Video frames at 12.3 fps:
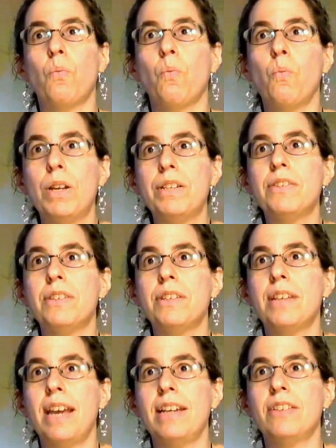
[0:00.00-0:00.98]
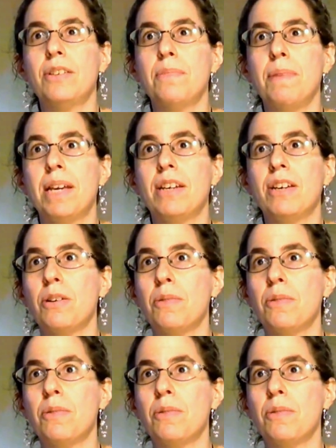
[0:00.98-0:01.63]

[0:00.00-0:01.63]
what does it take to make a